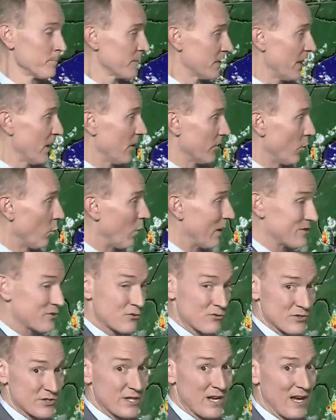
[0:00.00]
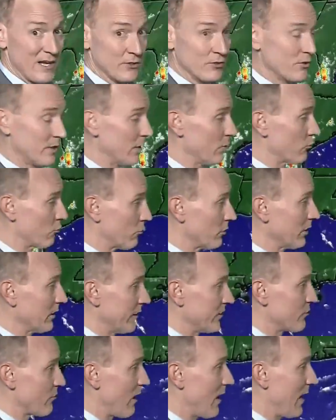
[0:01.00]
Yeah, on the western side, you can get
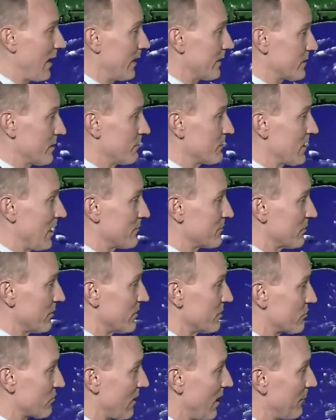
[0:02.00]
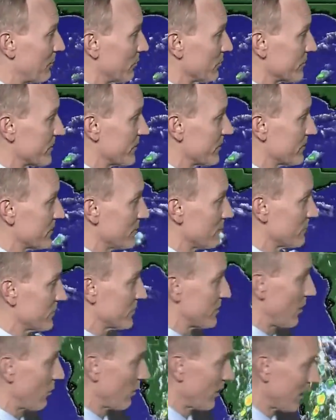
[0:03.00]
really dry sometimes on these tropical systems.
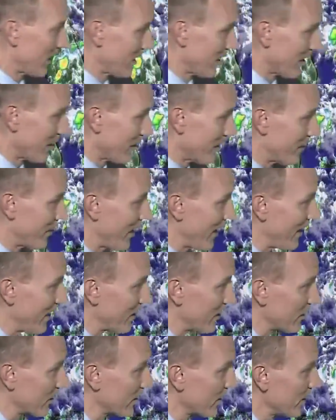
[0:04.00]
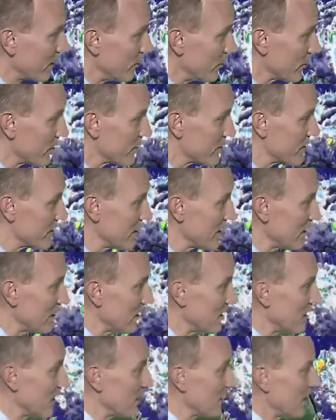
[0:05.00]
So there you can see
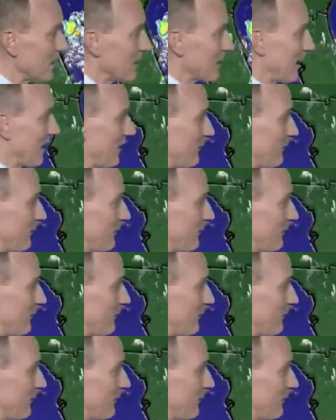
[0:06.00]
the kind